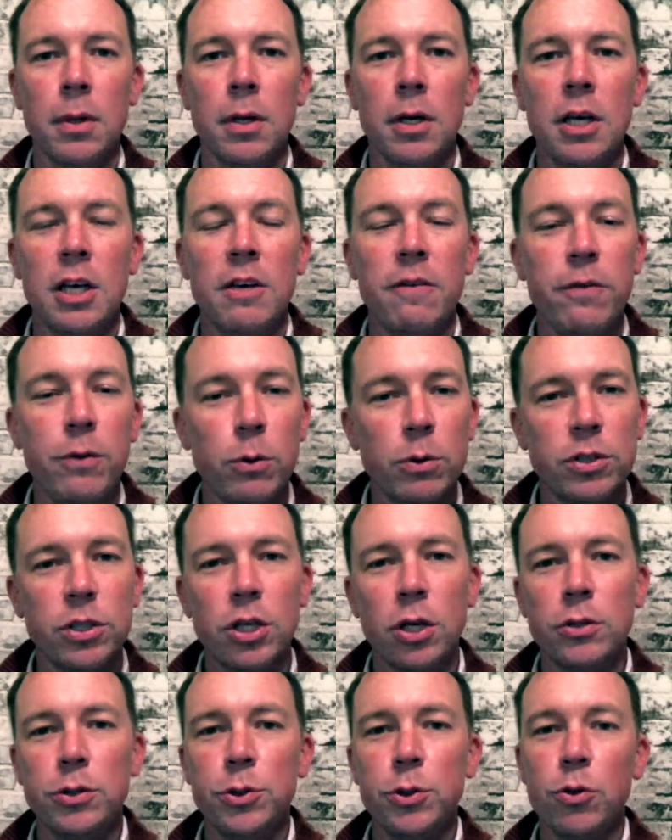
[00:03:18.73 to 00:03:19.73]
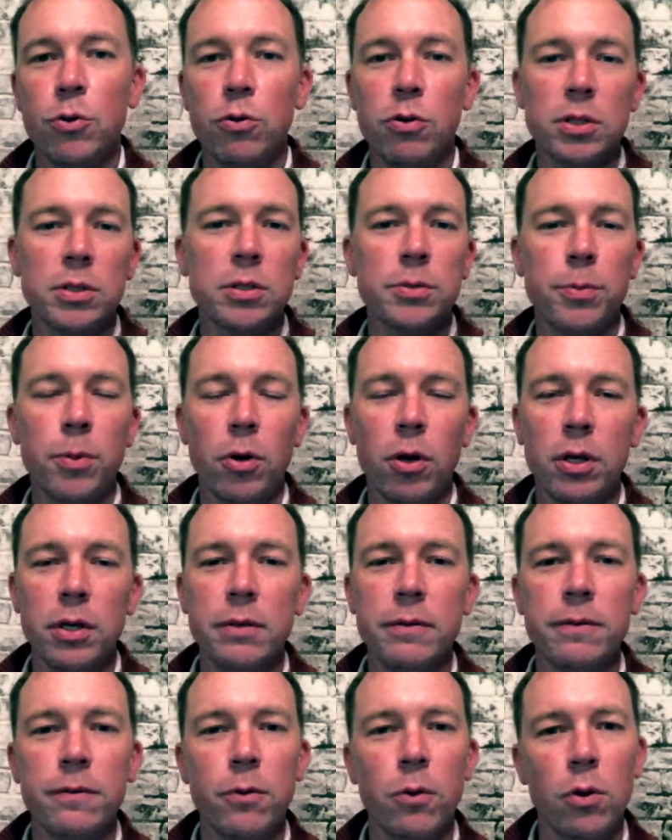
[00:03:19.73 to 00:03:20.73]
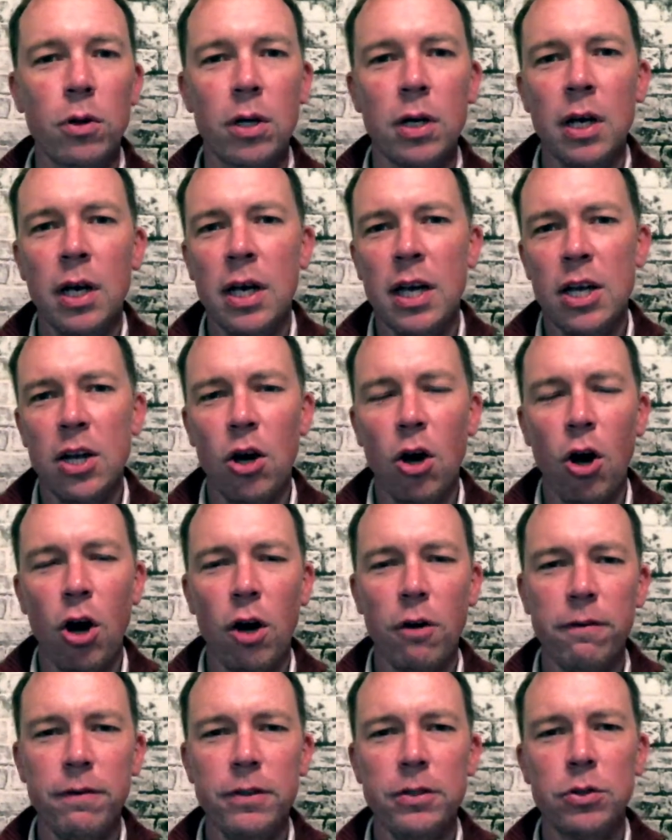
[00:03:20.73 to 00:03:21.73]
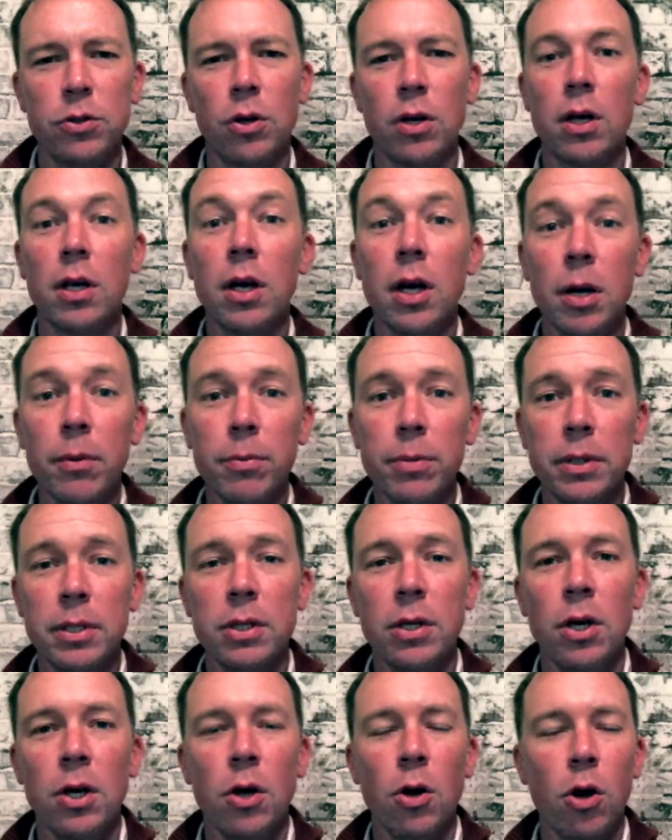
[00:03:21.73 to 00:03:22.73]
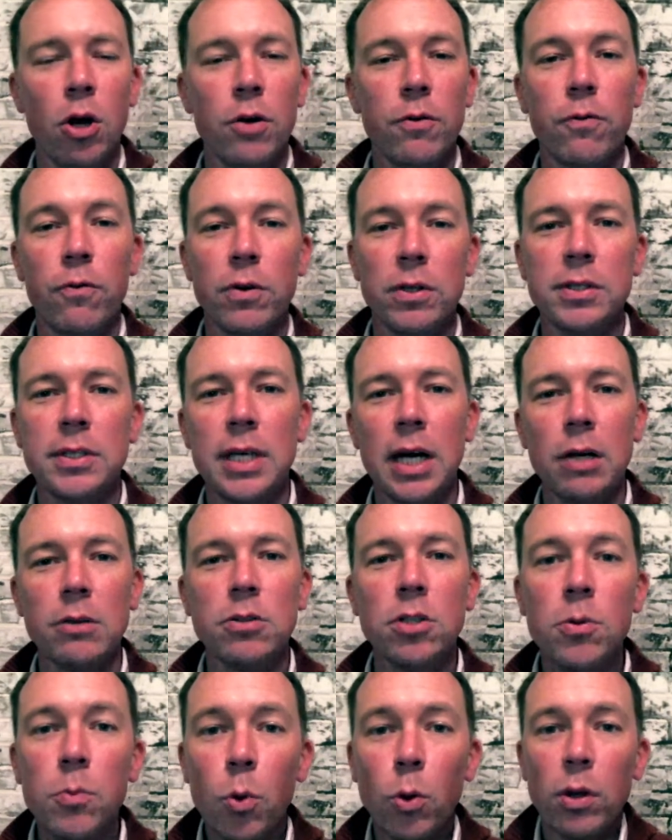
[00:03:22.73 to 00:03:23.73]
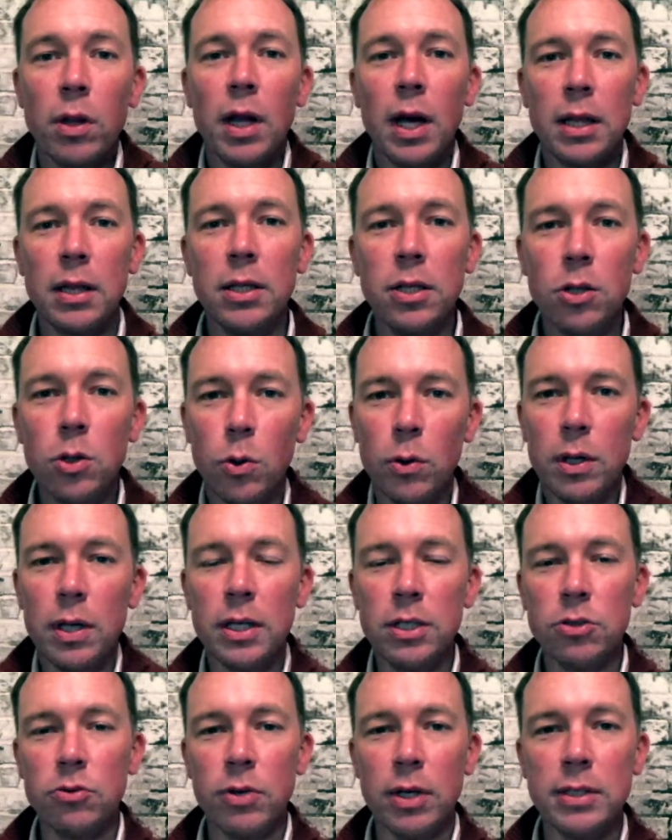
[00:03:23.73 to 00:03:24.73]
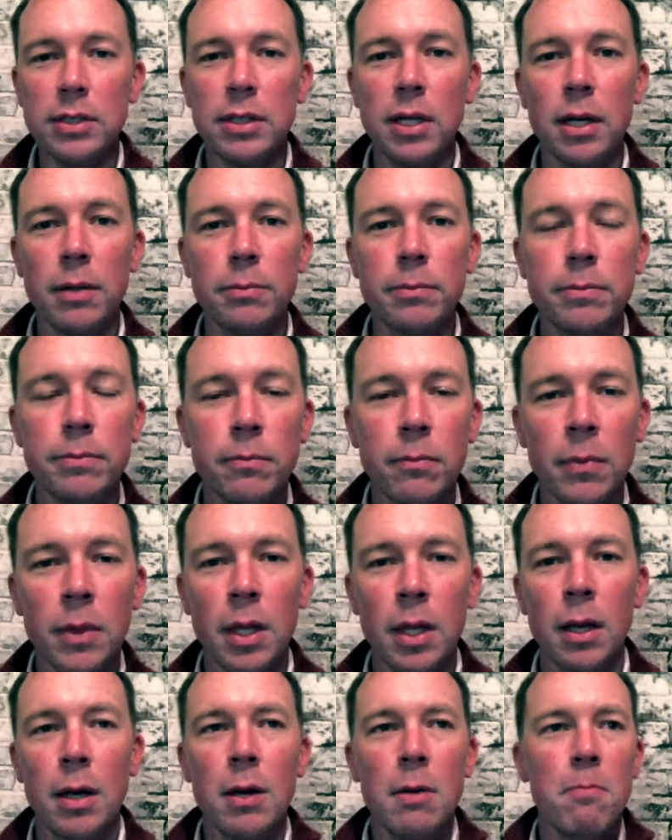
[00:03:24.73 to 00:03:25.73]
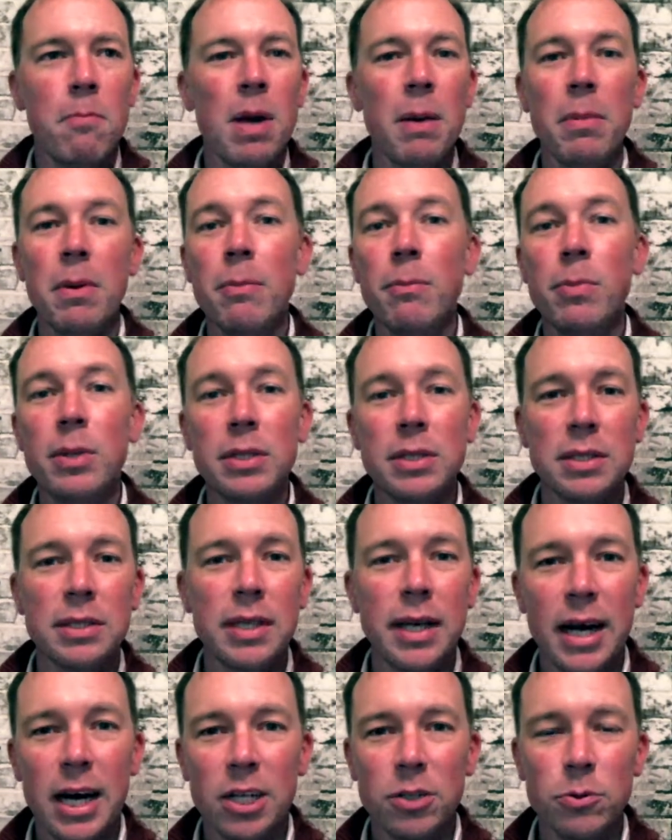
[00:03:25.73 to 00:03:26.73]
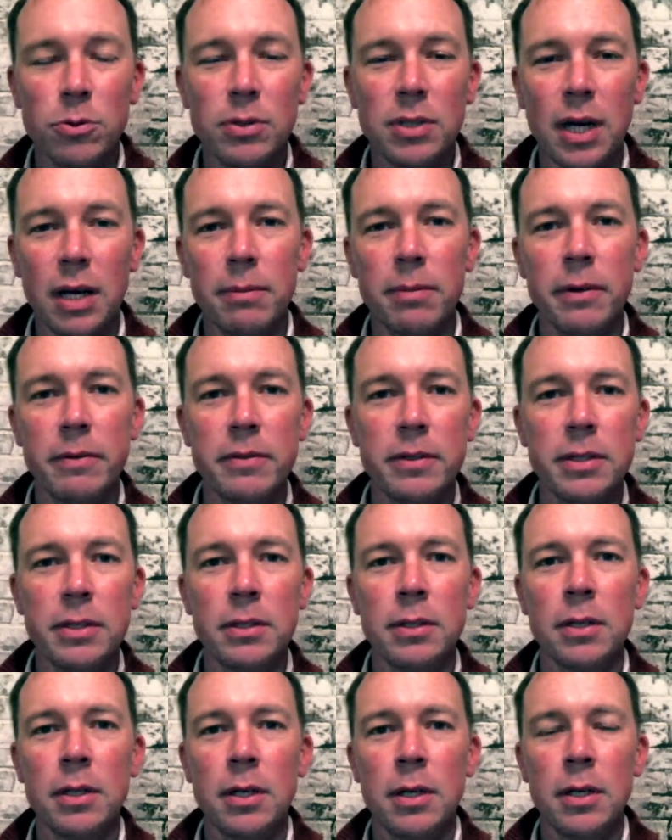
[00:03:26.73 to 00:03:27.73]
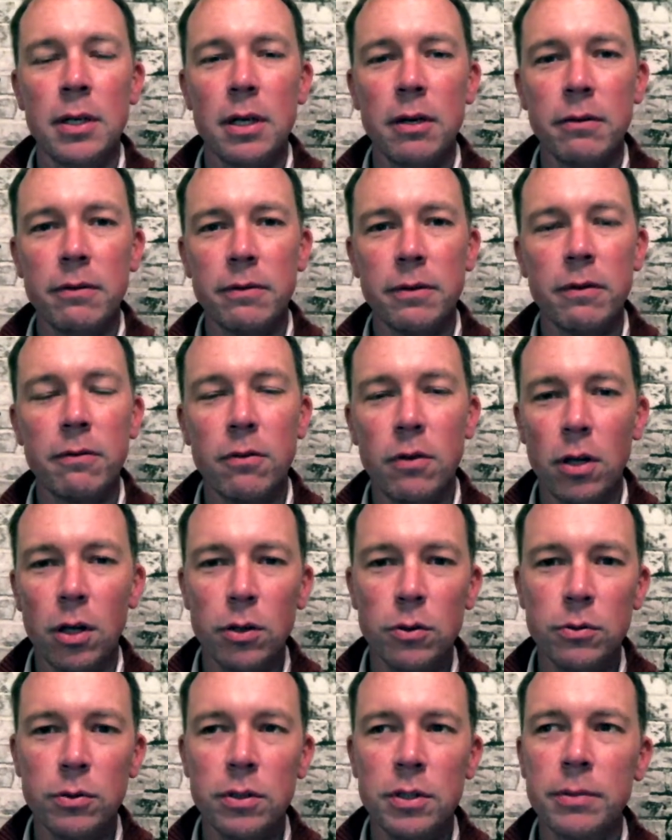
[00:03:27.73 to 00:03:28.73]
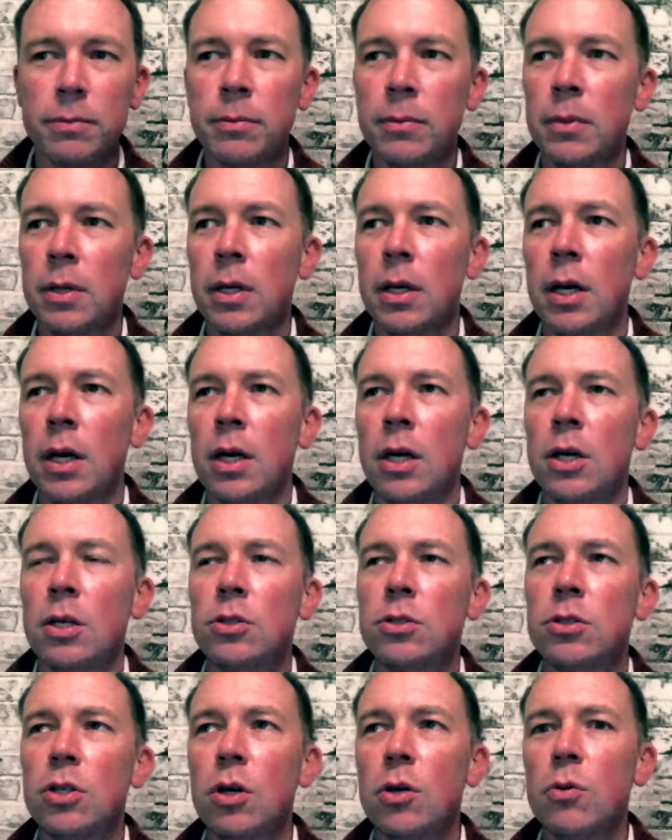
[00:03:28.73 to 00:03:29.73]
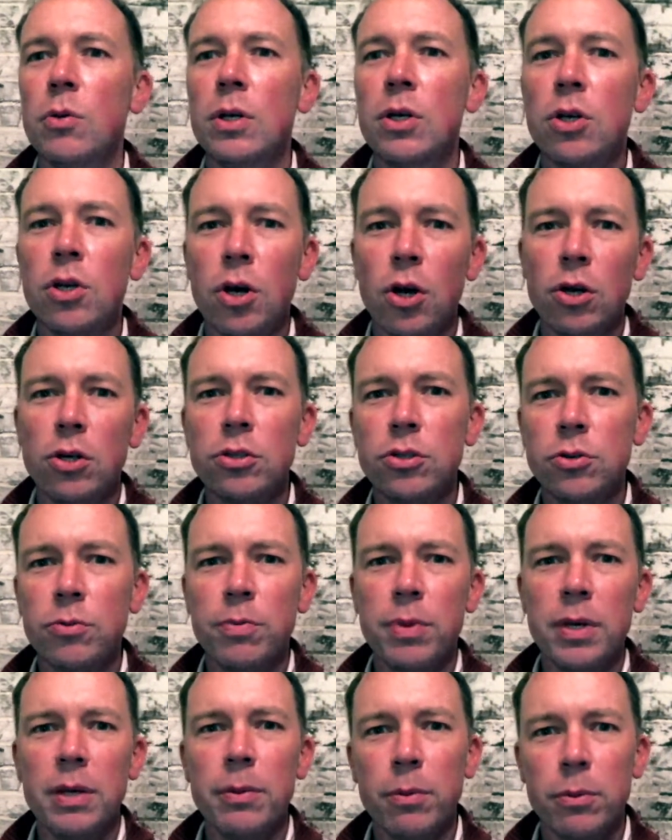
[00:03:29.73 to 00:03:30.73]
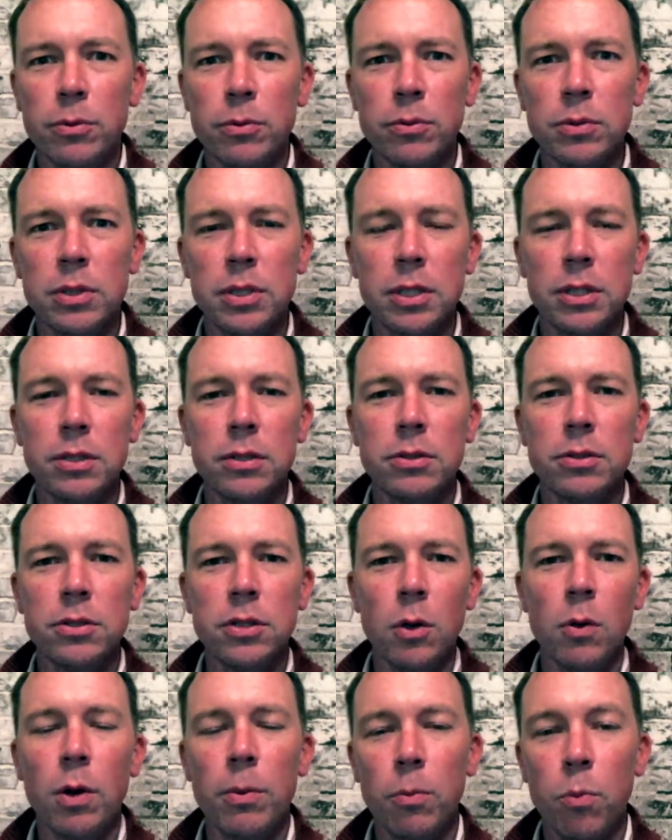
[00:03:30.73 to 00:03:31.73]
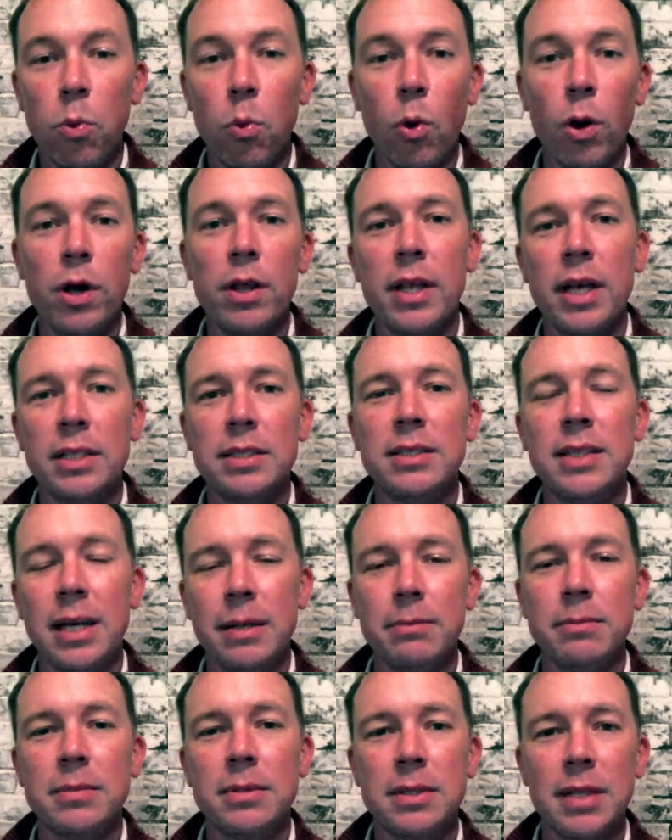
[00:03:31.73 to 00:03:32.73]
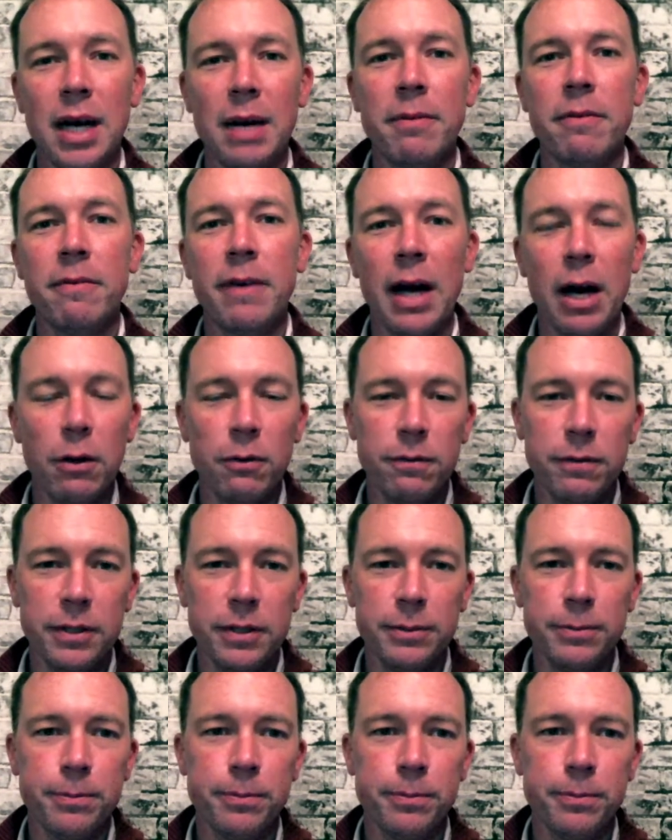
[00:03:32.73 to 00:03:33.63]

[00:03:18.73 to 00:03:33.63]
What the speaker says: If you were to go to a Christmas party for an office or a company or your friend's house, more than likely you're going to get dressed up. Maybe a business casual type of clothes. So encourage your people to show up wearing that same type of outfit.